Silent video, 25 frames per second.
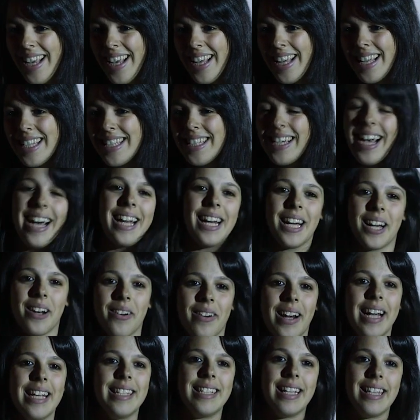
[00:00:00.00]
It's kind of
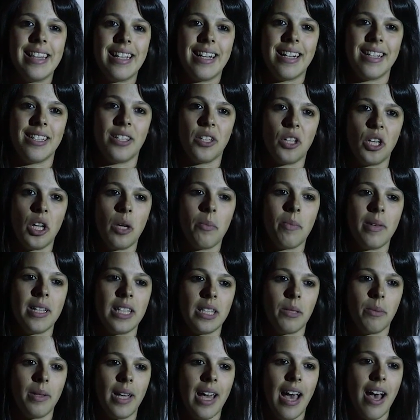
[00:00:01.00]
crazy that as
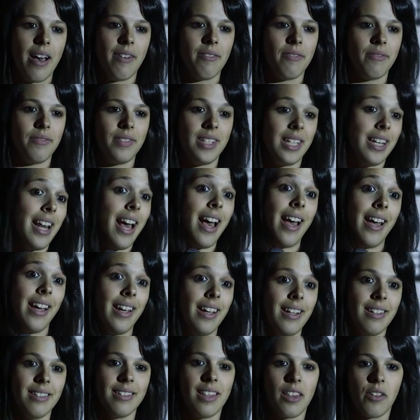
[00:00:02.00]
humans we have
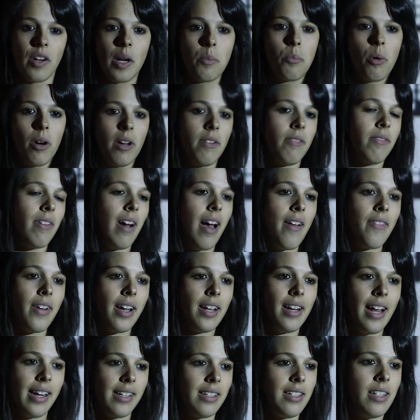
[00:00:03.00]
today 3.5
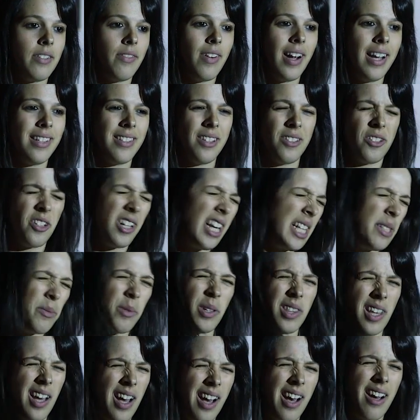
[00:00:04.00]
connected devices. That's
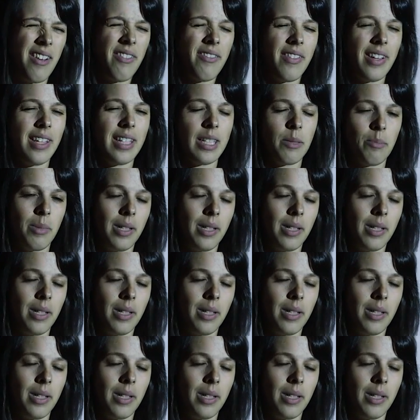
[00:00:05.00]
what the half is,